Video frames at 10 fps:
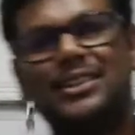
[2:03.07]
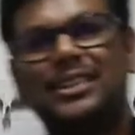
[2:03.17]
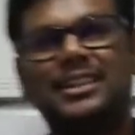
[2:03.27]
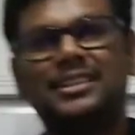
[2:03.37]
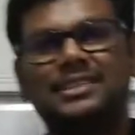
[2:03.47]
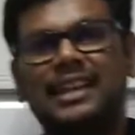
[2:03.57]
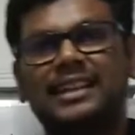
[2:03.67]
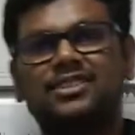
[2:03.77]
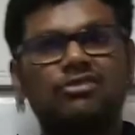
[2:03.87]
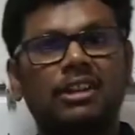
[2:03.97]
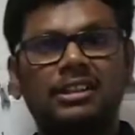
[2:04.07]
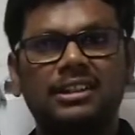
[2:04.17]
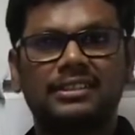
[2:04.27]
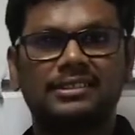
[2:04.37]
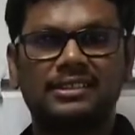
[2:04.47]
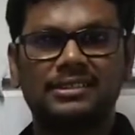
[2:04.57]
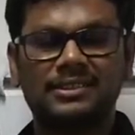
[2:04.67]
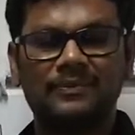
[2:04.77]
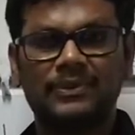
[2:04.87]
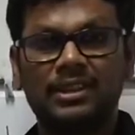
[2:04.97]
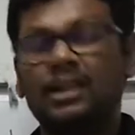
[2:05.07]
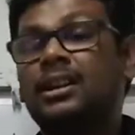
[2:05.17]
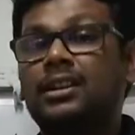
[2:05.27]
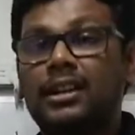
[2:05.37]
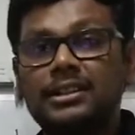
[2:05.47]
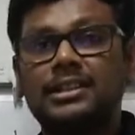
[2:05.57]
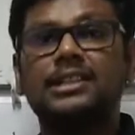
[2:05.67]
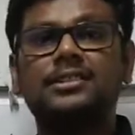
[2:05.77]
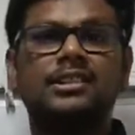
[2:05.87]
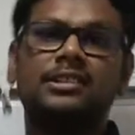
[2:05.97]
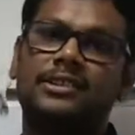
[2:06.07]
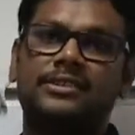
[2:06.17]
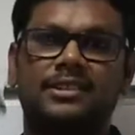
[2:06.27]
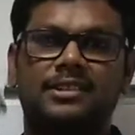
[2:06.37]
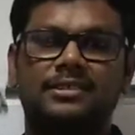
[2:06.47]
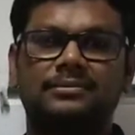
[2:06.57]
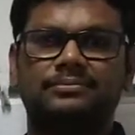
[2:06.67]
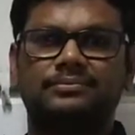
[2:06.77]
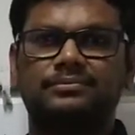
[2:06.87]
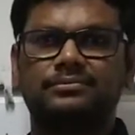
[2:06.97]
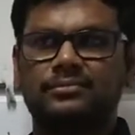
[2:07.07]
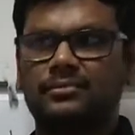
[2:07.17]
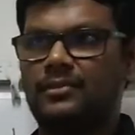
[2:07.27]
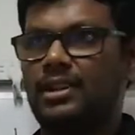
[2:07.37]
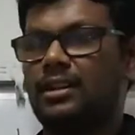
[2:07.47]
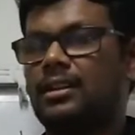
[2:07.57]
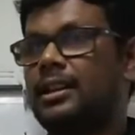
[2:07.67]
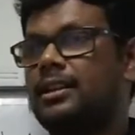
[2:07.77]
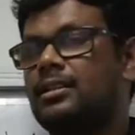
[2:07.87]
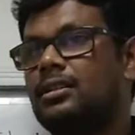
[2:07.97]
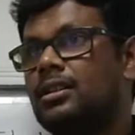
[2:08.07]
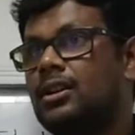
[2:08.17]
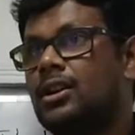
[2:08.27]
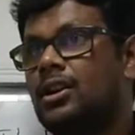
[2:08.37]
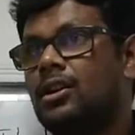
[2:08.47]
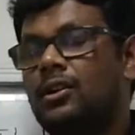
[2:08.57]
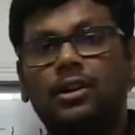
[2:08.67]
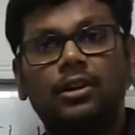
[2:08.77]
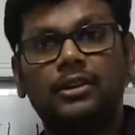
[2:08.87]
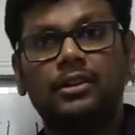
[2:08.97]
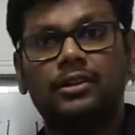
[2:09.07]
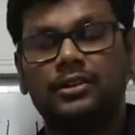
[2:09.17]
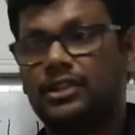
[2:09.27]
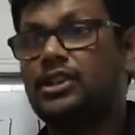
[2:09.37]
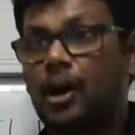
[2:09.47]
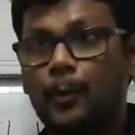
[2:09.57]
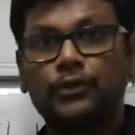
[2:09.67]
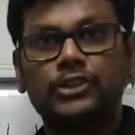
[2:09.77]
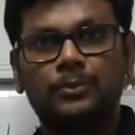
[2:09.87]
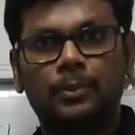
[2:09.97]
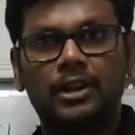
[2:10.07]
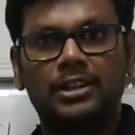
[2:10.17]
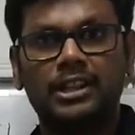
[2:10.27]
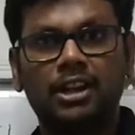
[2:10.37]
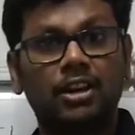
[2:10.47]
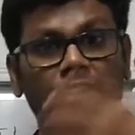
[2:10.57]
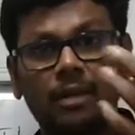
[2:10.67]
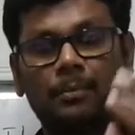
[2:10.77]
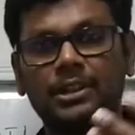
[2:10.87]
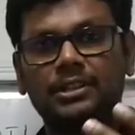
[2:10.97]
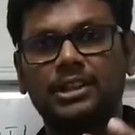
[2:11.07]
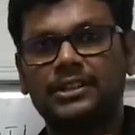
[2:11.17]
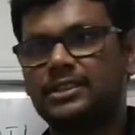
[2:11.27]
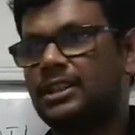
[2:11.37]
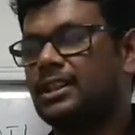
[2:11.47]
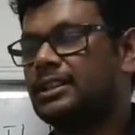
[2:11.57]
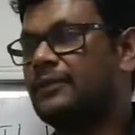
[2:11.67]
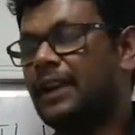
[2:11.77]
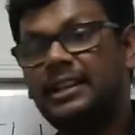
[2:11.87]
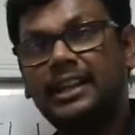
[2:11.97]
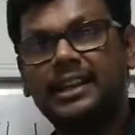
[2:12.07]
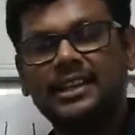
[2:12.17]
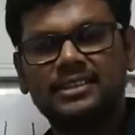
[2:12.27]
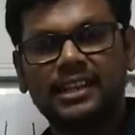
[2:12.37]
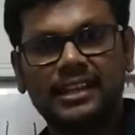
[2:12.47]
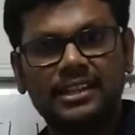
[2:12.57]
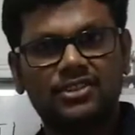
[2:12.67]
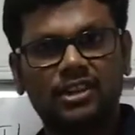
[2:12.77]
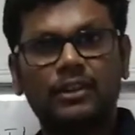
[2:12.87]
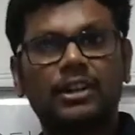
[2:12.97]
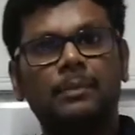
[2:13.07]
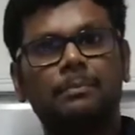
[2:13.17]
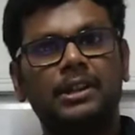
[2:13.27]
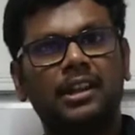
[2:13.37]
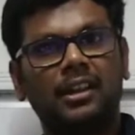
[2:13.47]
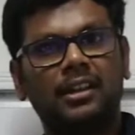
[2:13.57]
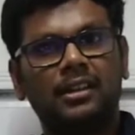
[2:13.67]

That is extracting assets. Contingent asset, like an opposite party or competitors, they filed a case against our company.